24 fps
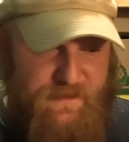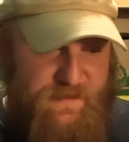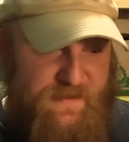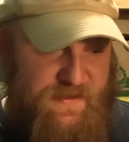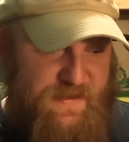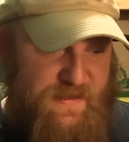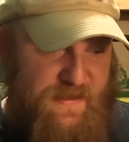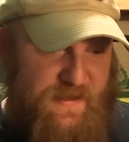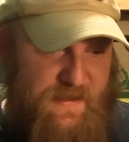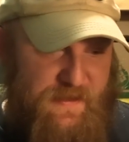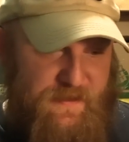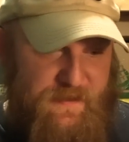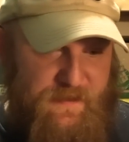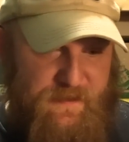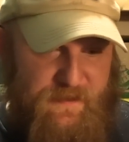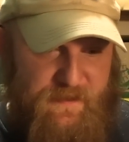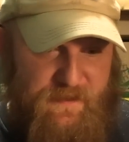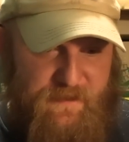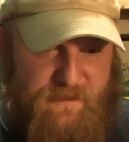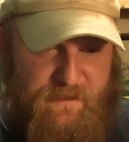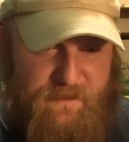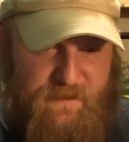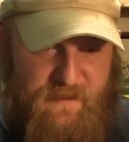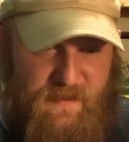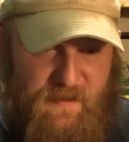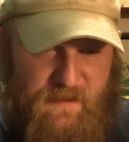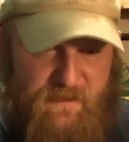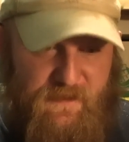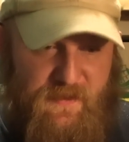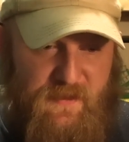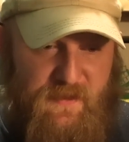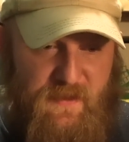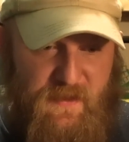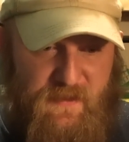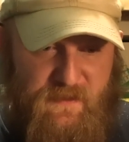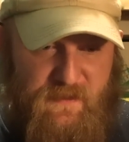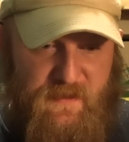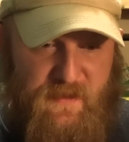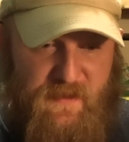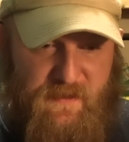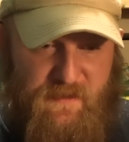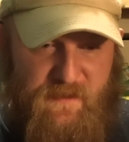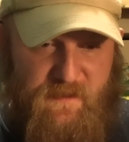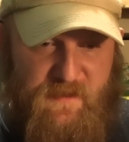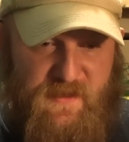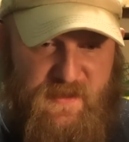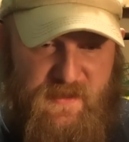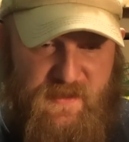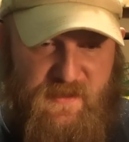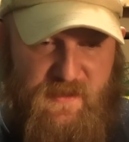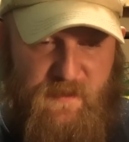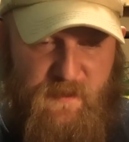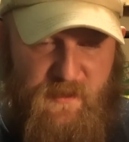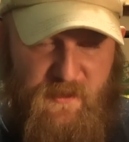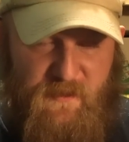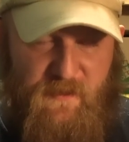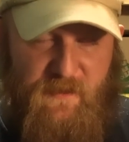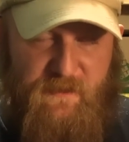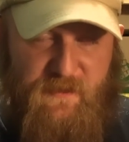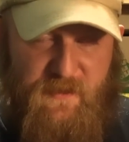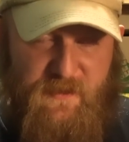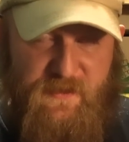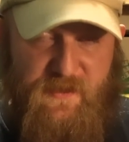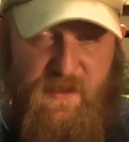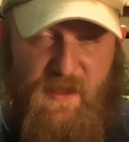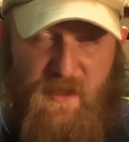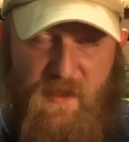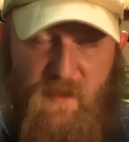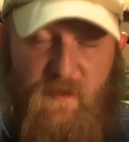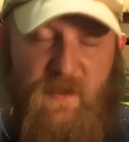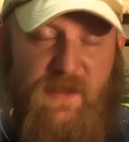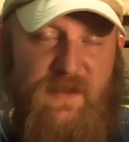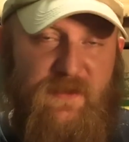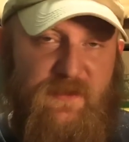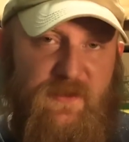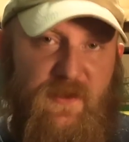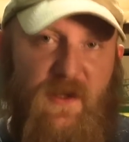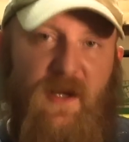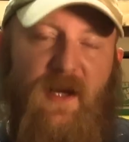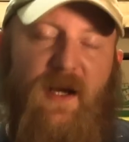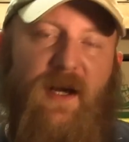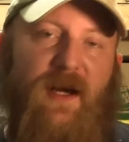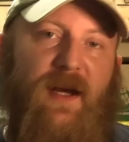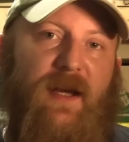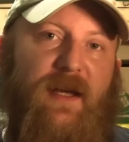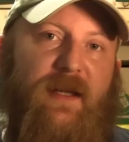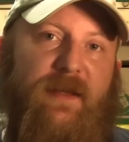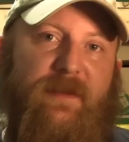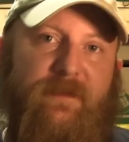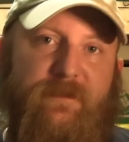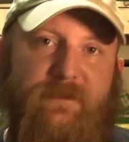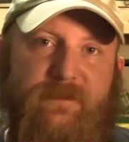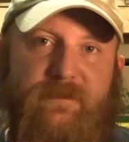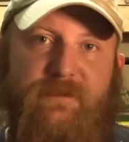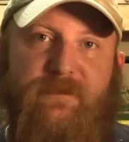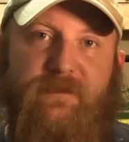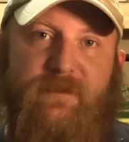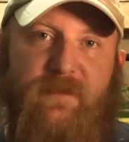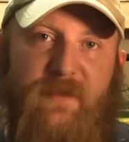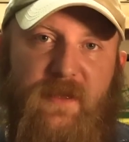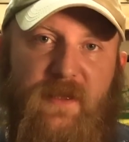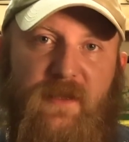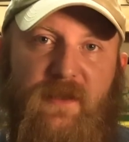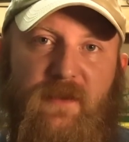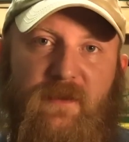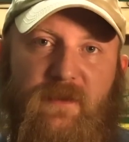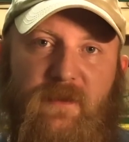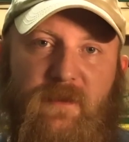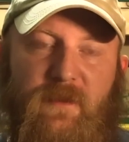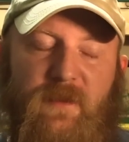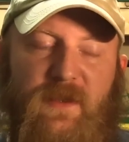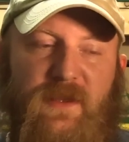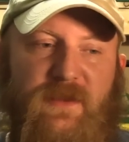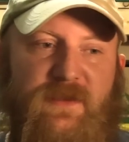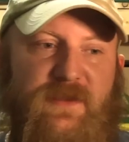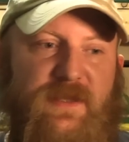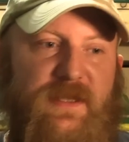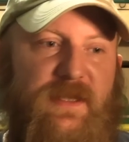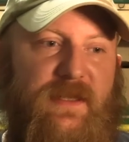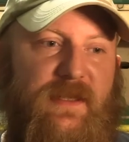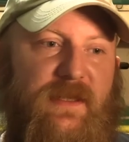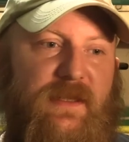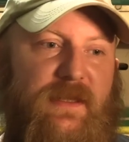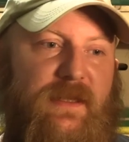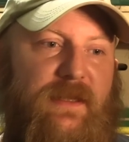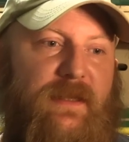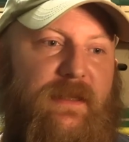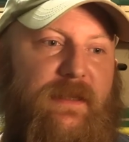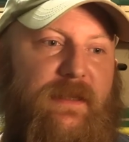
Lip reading: So if you don't know, the Mississippi River is going dry. Cue the music.